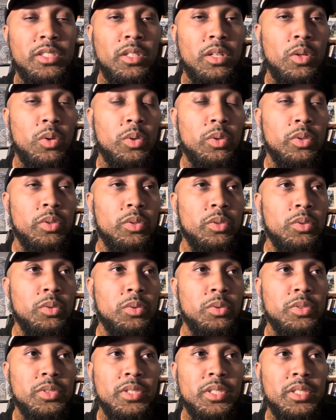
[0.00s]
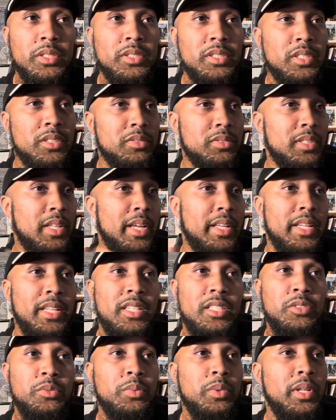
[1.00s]
the local news. And they just like, they
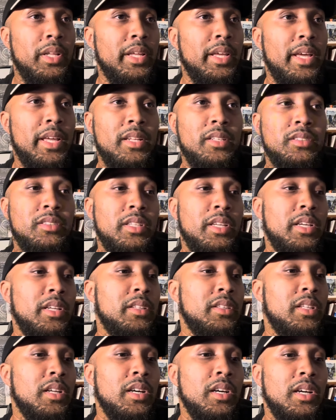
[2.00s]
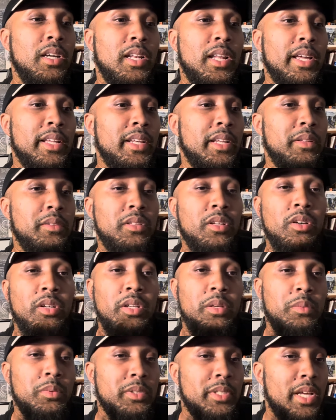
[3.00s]
just really had this thing done. Like they thought
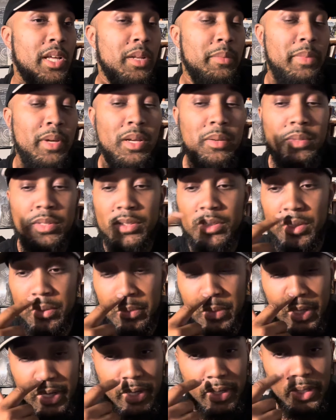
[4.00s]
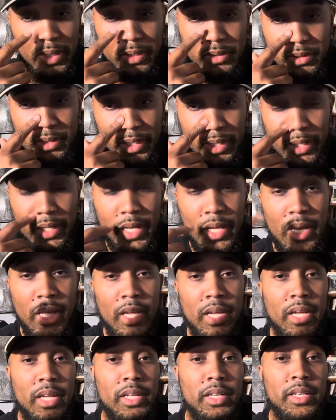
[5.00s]
it was Alabama or somebody. And it's like,
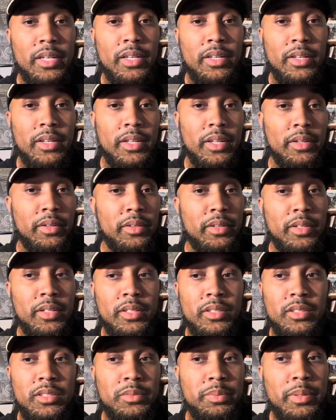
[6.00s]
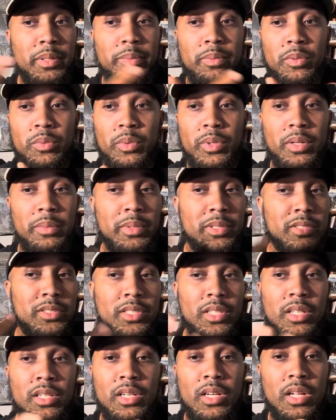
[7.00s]
these people really been
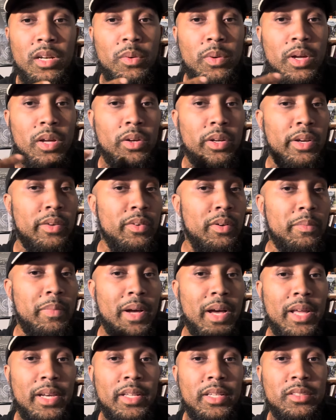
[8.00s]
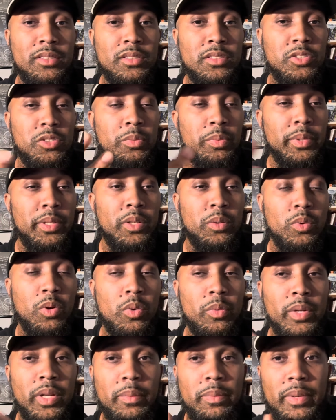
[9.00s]
selling Colorado. Everybody is a superhero
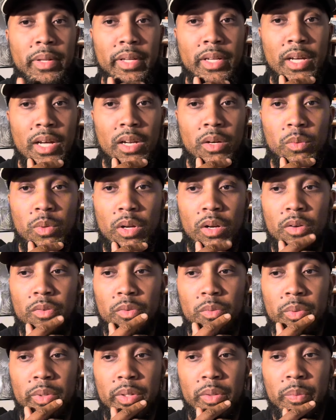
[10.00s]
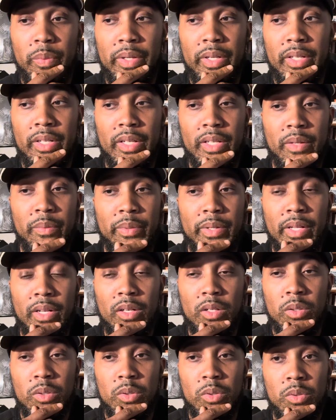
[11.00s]
when they play Colorado from week to week. And then when they
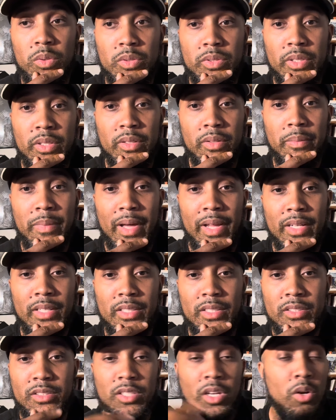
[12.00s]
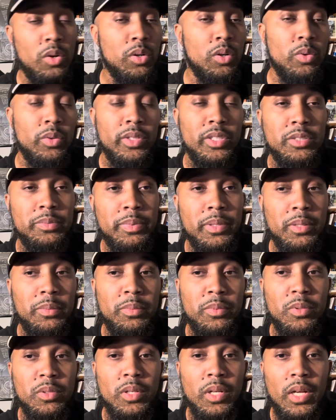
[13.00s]
lose, everybody just turn on these
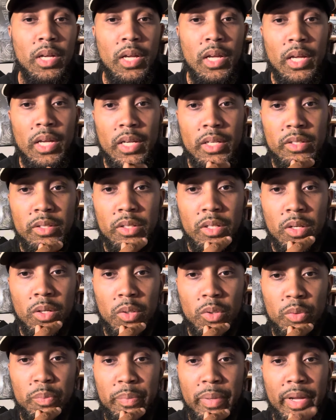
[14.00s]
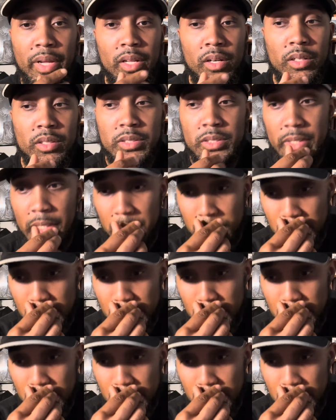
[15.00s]
people. You know, Baylor, same